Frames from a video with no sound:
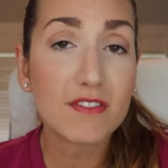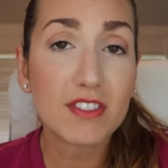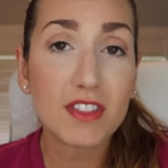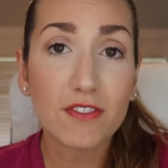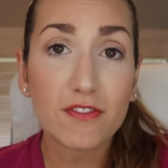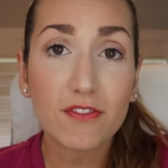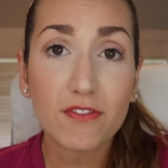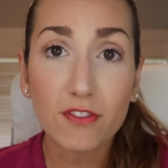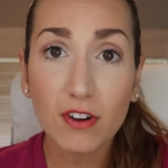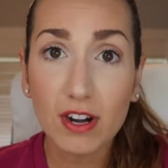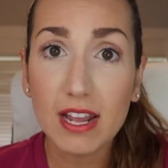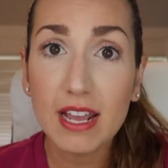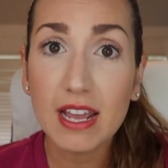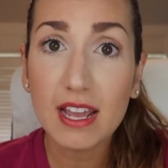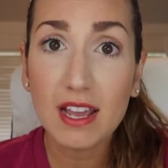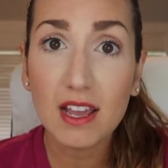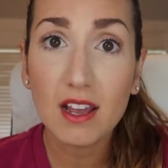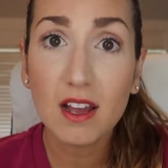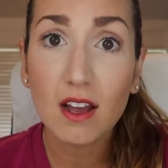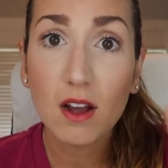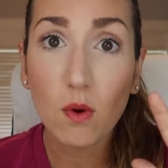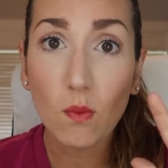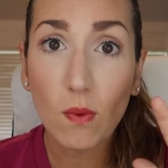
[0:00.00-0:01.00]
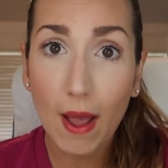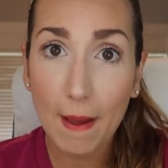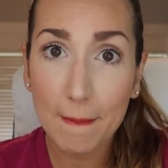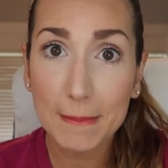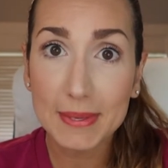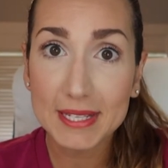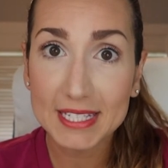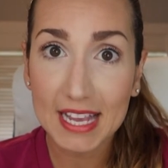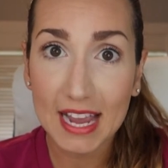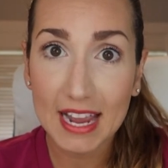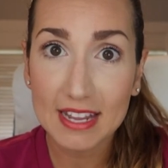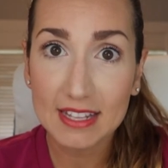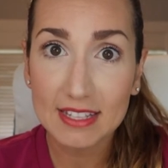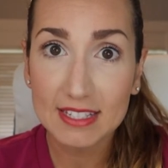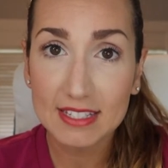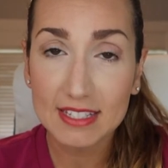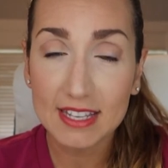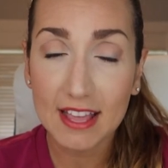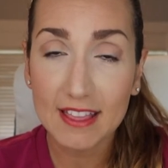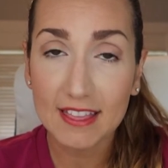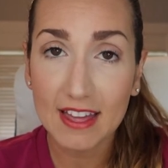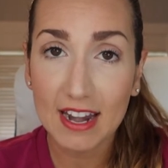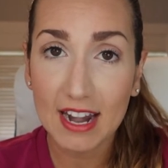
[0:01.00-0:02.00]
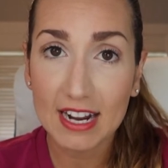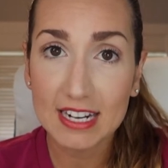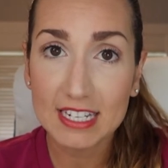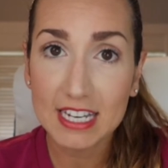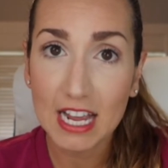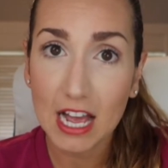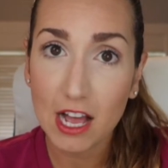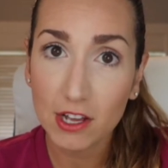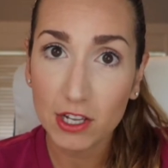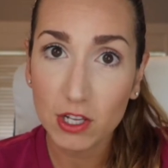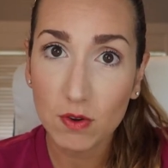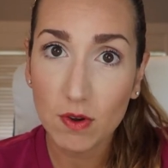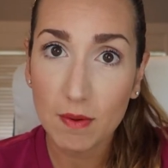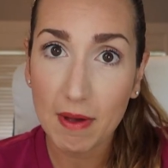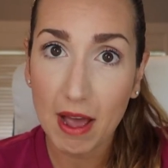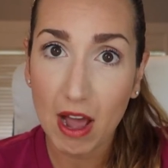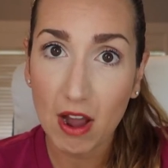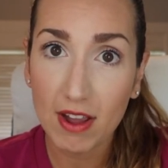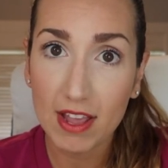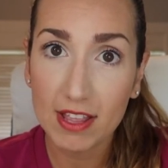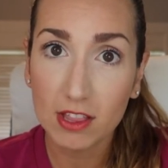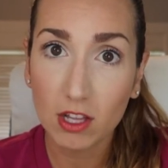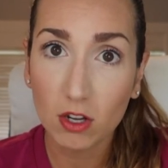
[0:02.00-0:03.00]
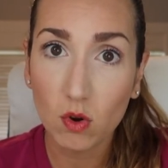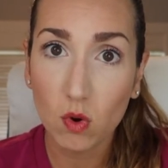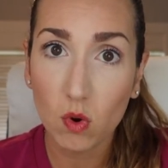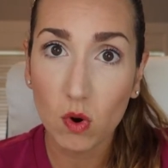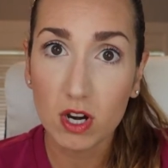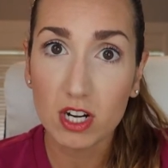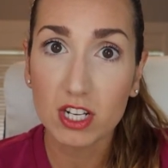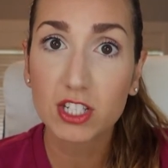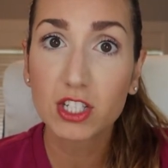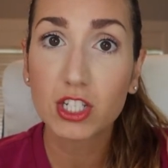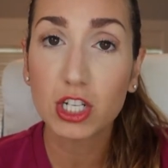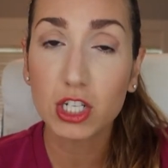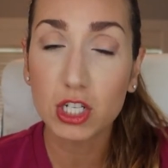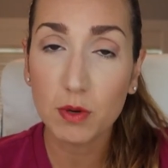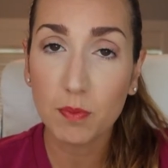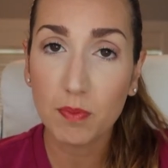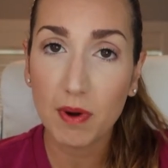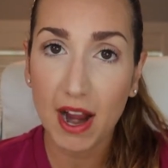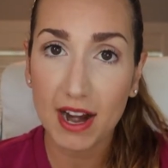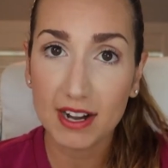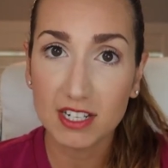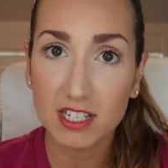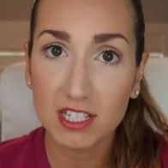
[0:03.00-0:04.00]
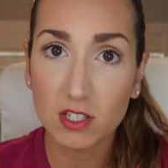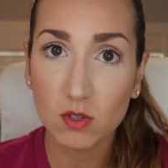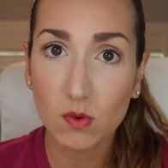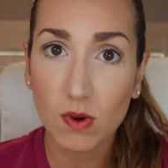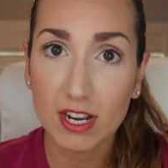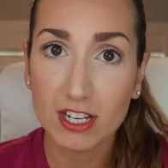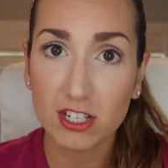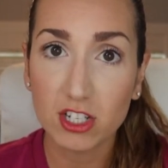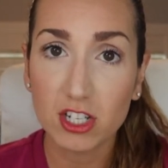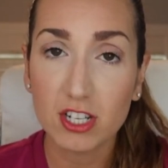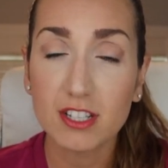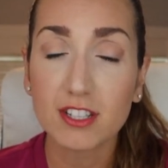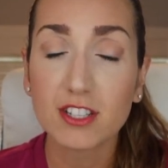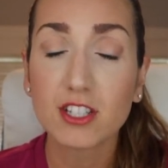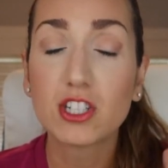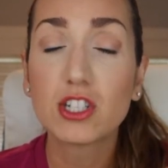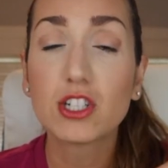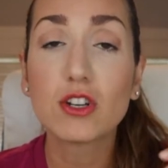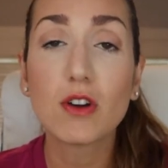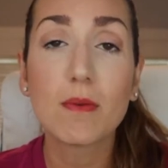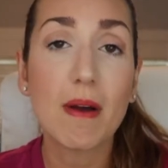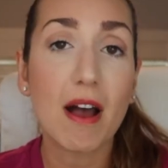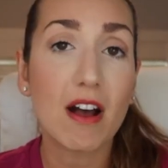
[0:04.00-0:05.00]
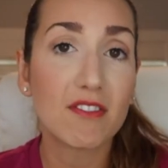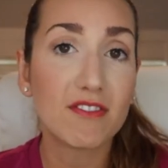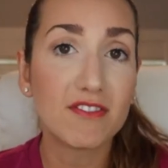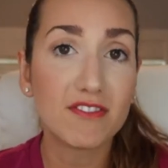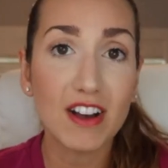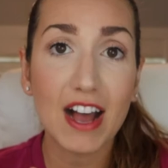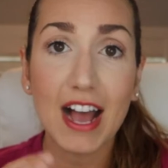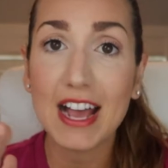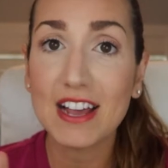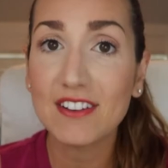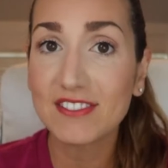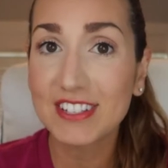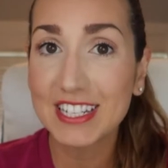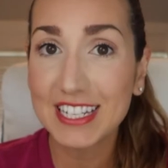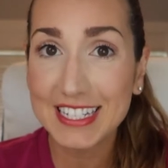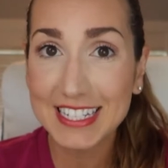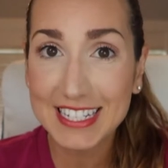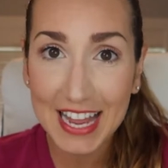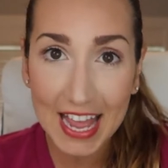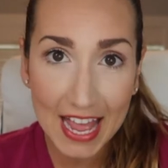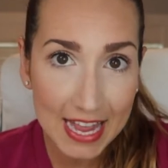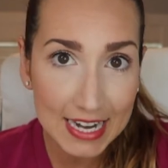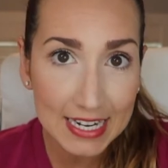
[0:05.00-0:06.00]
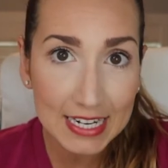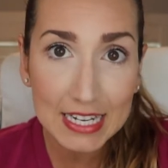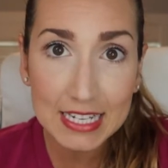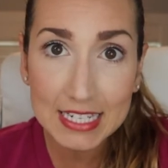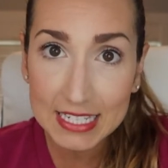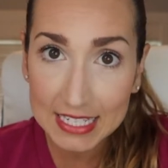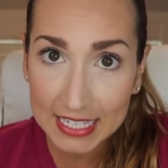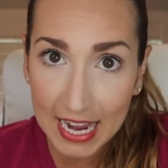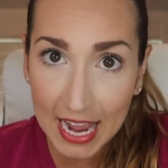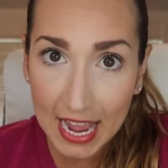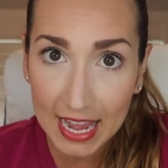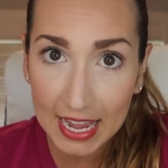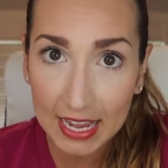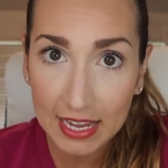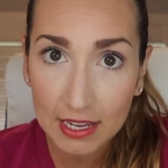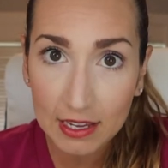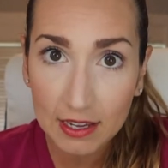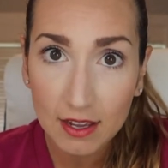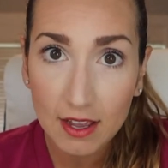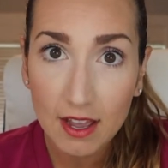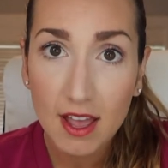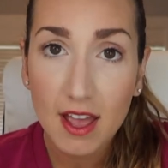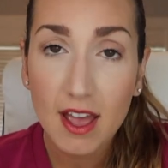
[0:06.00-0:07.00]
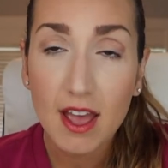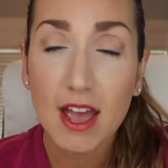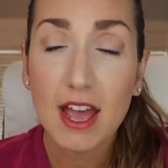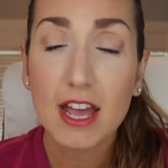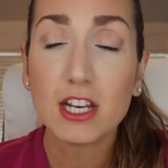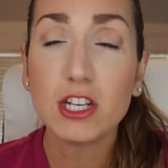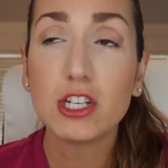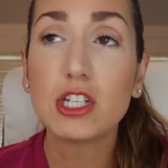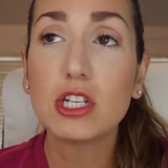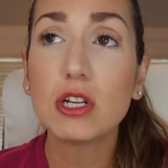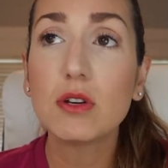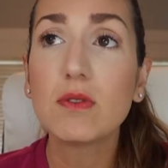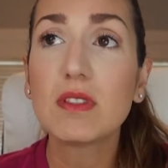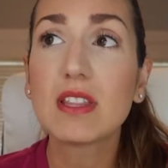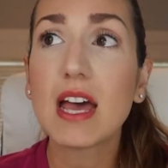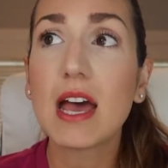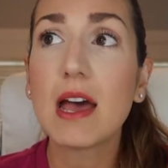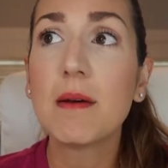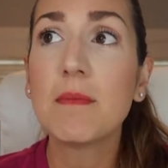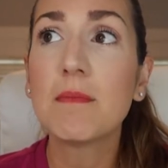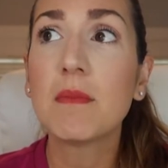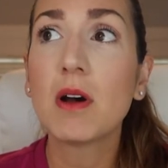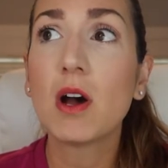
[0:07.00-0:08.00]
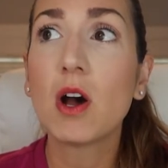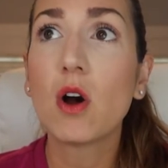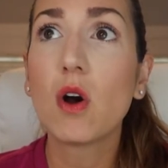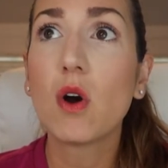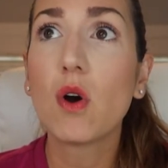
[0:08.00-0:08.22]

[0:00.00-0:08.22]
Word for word: of the free websites that I tell you about in the course to do practice questions. Do about 5 to 10 a day. Do them